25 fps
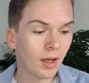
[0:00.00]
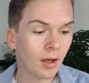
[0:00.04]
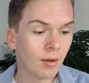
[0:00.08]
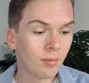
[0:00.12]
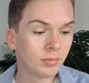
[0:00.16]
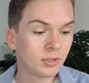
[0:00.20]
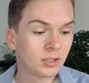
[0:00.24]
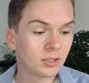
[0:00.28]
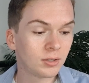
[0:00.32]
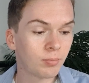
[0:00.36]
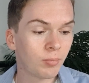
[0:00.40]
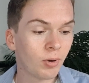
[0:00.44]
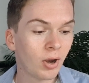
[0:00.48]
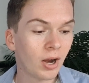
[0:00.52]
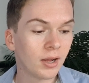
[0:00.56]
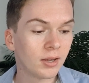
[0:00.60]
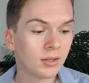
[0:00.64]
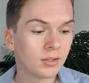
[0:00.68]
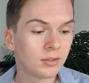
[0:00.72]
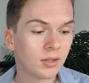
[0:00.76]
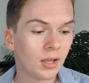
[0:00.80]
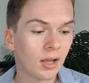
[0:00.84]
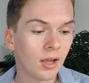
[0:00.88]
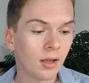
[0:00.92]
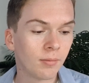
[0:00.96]
I'm
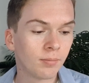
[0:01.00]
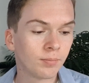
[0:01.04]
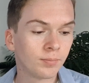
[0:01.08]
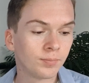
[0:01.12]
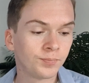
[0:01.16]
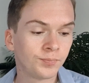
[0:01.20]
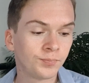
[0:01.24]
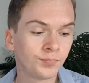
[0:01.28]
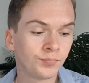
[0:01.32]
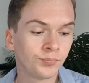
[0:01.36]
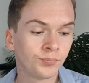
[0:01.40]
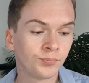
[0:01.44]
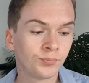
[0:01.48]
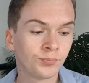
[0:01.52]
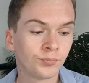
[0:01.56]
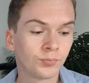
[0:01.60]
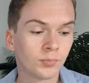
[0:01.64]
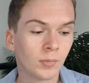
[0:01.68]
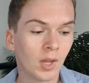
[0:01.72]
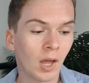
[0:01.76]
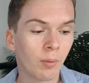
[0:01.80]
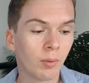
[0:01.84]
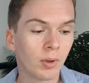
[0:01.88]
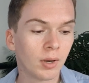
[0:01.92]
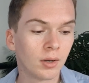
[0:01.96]
surprised that
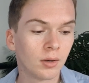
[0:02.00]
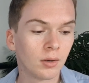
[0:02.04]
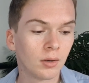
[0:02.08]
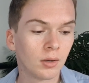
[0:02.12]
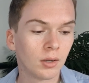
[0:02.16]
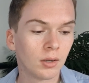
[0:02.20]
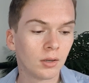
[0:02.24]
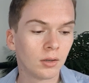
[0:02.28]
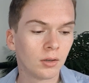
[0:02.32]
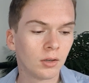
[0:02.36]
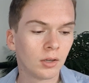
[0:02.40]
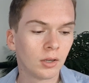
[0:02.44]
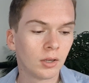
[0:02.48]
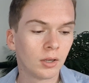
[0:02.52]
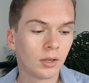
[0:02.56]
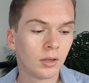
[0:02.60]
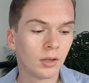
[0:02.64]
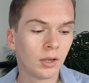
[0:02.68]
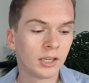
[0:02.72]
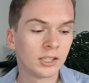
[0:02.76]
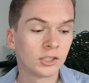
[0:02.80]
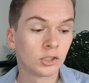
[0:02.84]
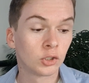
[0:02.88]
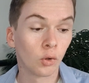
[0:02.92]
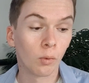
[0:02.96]
one
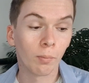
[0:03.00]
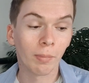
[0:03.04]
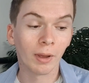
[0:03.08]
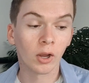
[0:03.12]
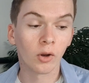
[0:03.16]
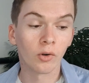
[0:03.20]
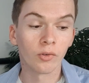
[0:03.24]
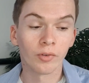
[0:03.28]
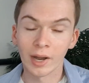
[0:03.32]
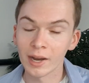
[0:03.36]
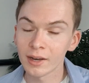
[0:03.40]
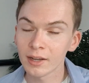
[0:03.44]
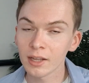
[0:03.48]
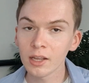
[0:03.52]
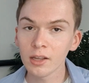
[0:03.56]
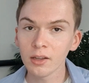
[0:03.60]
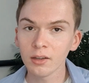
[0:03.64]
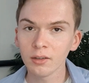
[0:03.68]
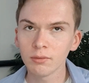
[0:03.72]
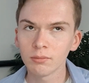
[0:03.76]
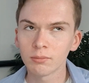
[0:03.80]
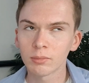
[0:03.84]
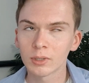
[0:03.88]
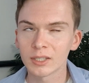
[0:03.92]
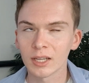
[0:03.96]
is so big
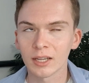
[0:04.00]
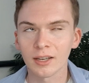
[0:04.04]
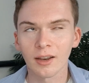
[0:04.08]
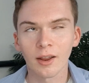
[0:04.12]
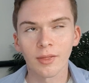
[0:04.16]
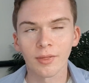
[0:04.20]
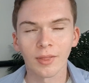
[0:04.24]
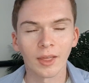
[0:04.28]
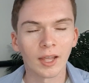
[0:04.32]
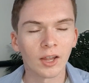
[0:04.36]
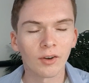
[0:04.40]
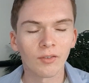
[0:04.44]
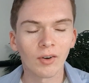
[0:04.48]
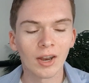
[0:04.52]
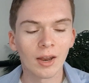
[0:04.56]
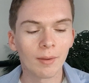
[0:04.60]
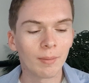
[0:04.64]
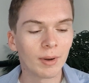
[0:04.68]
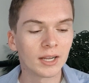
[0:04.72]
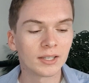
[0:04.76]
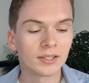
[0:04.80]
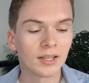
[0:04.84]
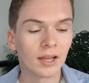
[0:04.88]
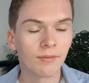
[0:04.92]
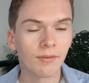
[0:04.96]
already, because I didn't think I'd read that
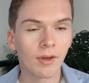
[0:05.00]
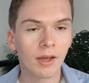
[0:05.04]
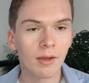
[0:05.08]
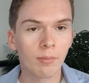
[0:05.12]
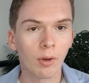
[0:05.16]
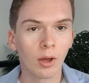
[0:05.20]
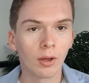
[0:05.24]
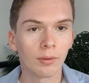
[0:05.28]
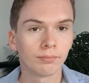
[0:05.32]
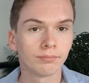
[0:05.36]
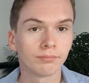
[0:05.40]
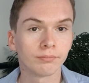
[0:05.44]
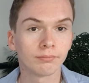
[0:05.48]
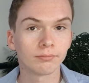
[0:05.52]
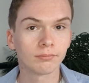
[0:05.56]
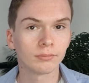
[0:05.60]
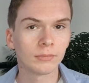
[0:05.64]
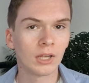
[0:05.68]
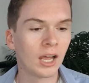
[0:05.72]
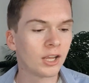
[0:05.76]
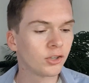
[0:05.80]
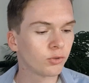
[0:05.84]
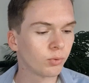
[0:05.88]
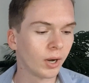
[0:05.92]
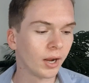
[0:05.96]
many sci-fi, but
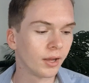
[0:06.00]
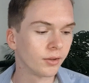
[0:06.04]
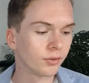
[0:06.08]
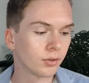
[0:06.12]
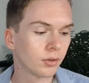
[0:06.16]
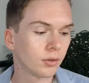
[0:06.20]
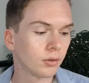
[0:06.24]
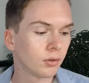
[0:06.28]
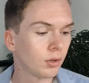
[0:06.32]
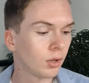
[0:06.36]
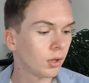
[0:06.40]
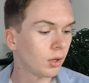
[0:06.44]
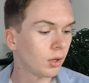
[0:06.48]
it is what it is.